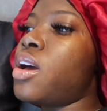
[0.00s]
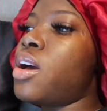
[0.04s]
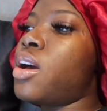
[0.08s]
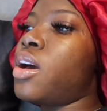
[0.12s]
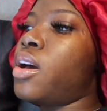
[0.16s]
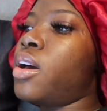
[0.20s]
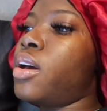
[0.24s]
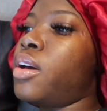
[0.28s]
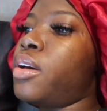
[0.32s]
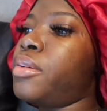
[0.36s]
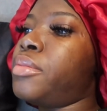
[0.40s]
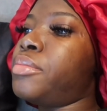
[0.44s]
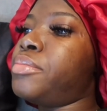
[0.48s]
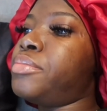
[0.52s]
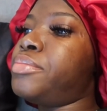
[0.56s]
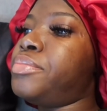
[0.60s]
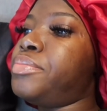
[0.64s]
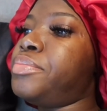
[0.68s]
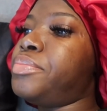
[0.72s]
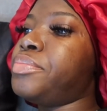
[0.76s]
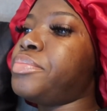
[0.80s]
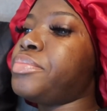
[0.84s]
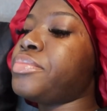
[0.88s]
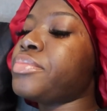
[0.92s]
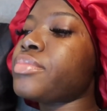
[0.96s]

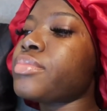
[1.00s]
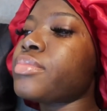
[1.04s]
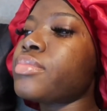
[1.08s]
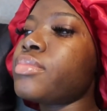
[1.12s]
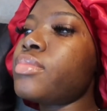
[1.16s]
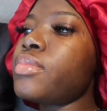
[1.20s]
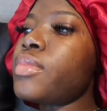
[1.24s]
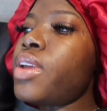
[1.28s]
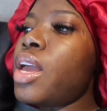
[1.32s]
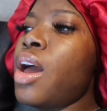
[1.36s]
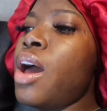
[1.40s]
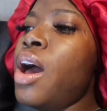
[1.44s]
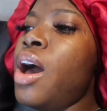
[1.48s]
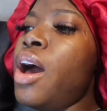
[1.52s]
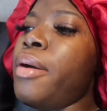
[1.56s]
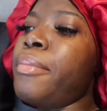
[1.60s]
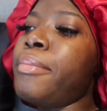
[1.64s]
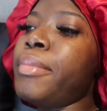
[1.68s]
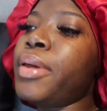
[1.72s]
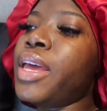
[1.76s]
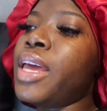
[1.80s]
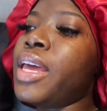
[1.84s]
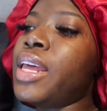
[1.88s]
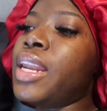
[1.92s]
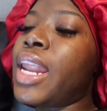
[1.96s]
And
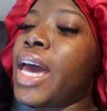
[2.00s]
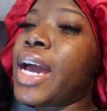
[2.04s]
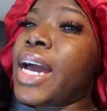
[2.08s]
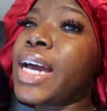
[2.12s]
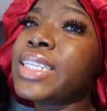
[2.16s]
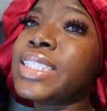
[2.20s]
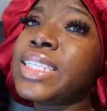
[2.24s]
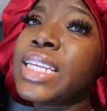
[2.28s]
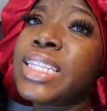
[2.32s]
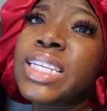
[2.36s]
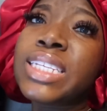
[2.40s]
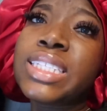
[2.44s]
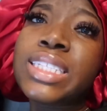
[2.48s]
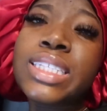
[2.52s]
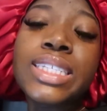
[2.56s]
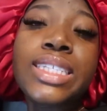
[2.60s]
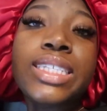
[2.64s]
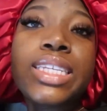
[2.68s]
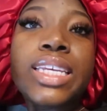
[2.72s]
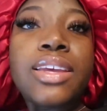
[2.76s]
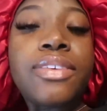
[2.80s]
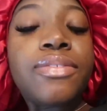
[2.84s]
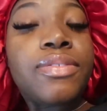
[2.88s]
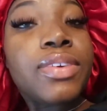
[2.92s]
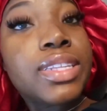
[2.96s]
like I said, this isn't
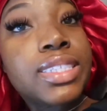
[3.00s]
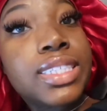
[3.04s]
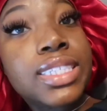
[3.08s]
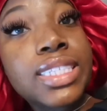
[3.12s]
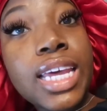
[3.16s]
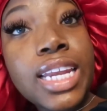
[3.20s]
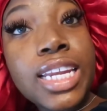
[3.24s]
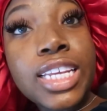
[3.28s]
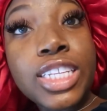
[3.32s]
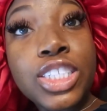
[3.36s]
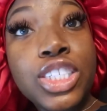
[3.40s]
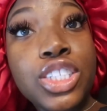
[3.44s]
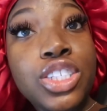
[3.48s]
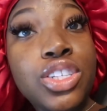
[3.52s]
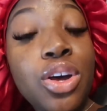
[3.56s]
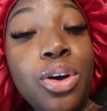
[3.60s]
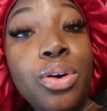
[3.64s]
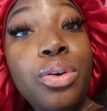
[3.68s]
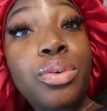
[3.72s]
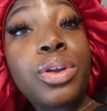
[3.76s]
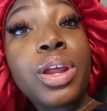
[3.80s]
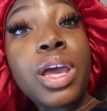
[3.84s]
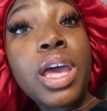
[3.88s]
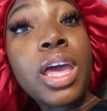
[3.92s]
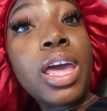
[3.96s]
even set in
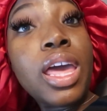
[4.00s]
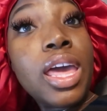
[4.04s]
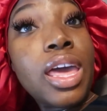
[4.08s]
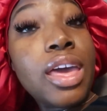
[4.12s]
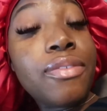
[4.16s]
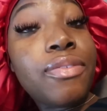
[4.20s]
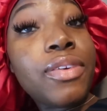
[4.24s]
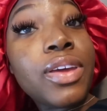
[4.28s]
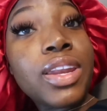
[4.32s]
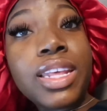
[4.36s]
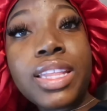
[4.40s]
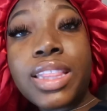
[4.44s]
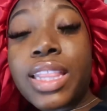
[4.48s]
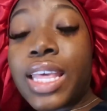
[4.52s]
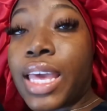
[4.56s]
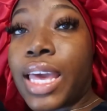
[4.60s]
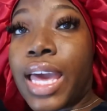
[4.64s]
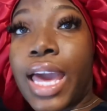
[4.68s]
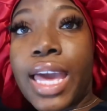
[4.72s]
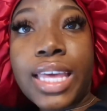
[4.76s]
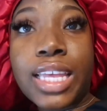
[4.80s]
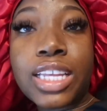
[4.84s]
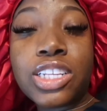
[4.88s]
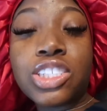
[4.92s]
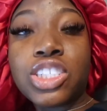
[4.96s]
stone. If anything,
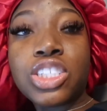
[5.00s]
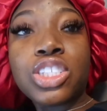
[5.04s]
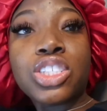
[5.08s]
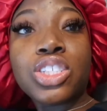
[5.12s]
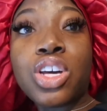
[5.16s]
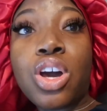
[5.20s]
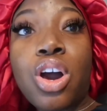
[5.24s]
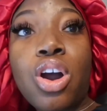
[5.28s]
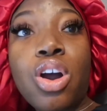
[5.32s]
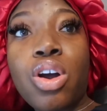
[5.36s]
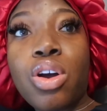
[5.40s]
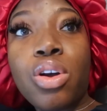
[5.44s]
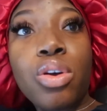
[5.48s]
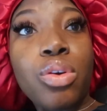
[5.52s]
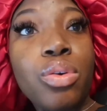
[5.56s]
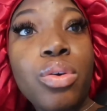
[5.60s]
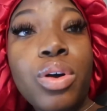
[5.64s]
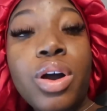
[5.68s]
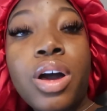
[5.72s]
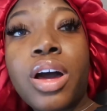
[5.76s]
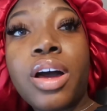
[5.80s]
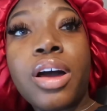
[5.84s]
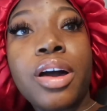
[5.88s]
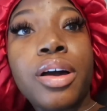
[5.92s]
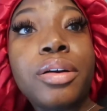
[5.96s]
I can just
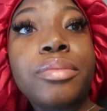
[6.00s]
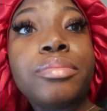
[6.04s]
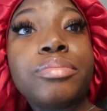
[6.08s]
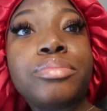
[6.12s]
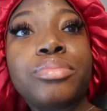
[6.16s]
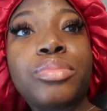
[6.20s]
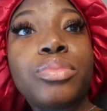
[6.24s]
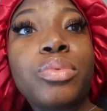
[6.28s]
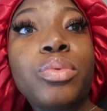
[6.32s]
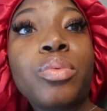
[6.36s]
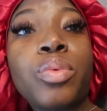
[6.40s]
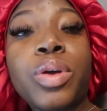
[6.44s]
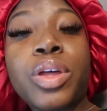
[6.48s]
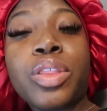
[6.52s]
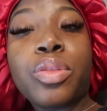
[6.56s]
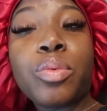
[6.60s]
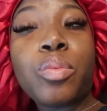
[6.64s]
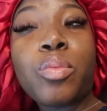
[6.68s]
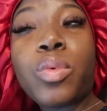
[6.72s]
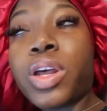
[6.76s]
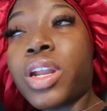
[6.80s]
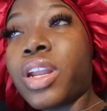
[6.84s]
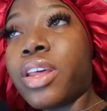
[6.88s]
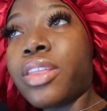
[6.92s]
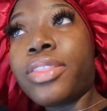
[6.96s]
go with
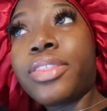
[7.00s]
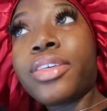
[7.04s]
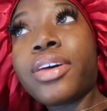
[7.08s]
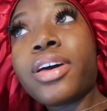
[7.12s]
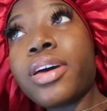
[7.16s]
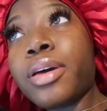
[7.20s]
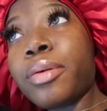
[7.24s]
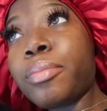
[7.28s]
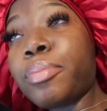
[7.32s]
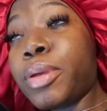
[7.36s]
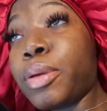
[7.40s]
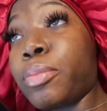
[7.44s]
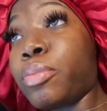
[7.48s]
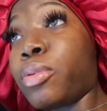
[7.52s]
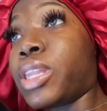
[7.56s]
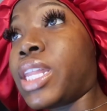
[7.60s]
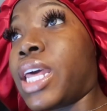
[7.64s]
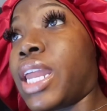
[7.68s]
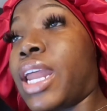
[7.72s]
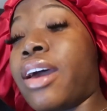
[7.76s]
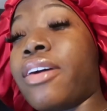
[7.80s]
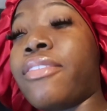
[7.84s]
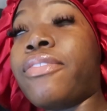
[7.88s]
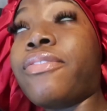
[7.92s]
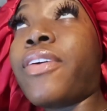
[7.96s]
one of the people
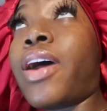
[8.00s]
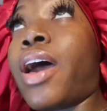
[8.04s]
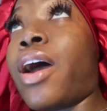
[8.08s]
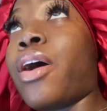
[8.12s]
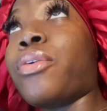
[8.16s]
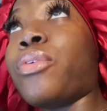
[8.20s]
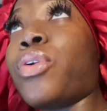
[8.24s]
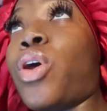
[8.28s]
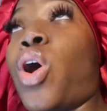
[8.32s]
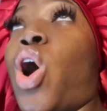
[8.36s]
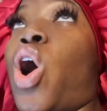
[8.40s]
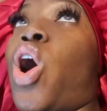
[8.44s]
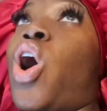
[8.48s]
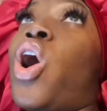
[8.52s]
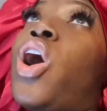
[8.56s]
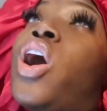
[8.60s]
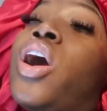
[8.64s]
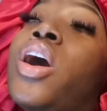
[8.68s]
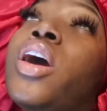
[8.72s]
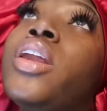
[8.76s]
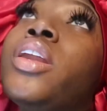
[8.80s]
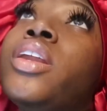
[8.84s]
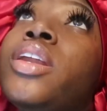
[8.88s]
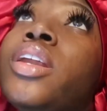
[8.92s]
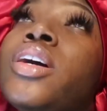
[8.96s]
that I found
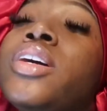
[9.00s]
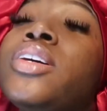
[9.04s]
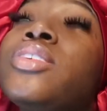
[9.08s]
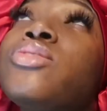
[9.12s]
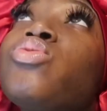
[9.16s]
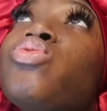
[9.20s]
on